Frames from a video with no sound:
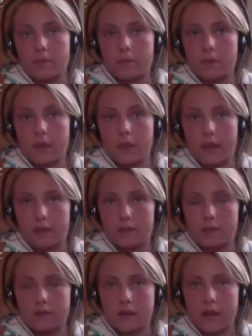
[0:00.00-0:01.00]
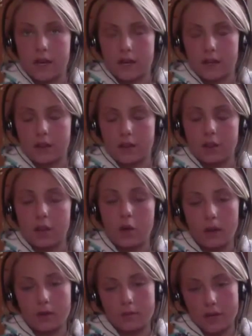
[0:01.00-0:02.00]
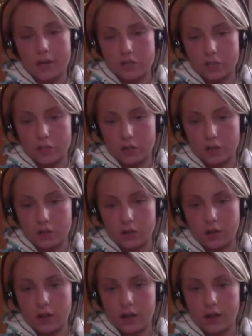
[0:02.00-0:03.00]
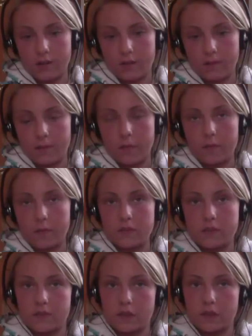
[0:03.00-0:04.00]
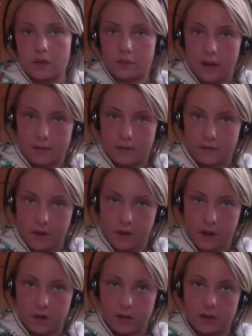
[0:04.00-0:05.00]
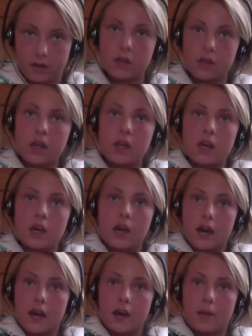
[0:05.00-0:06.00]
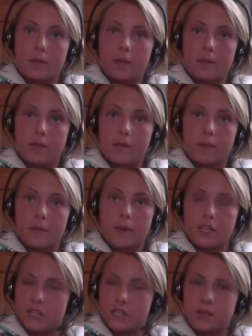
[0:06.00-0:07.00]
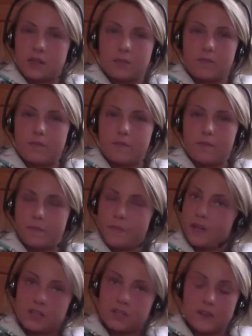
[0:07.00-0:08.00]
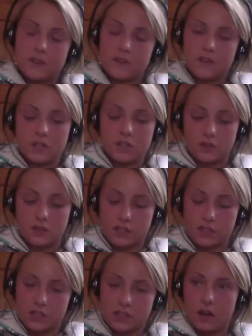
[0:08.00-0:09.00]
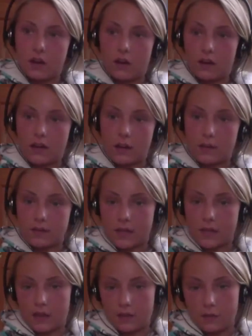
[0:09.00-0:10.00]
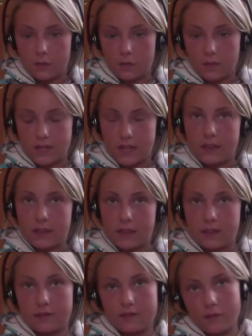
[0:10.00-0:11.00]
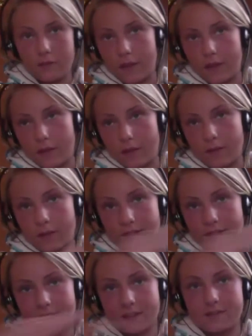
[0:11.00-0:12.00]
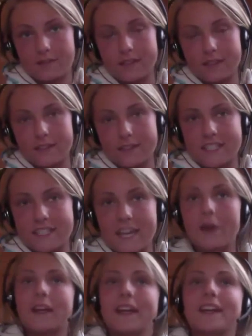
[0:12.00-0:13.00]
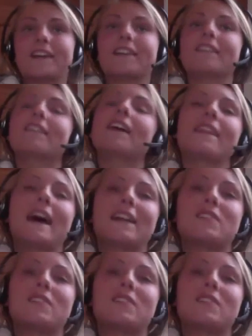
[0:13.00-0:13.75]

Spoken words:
like low blood pressure, severe brain fog, and just a bunch of different issues that just kind of all came together in one day, and then from there we went like downhill, and that's